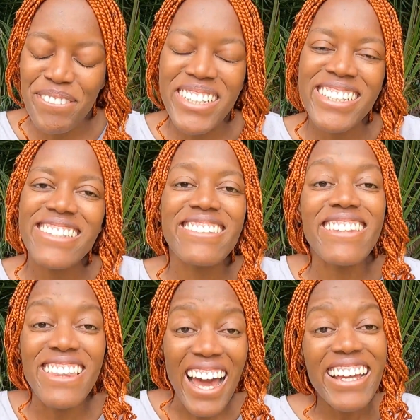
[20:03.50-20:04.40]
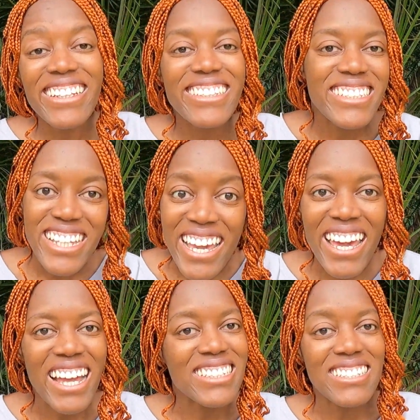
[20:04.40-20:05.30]
Please like,
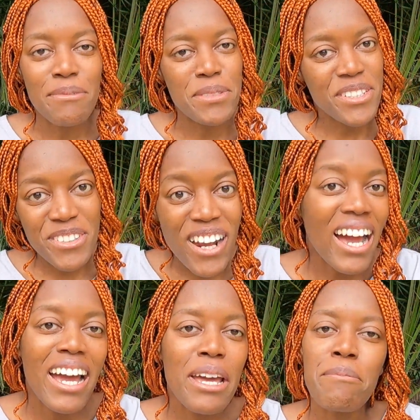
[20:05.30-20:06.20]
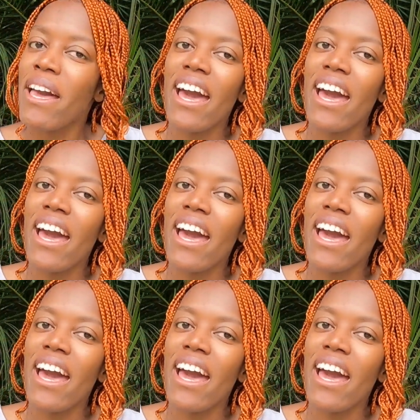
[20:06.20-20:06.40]
share, and subscribe.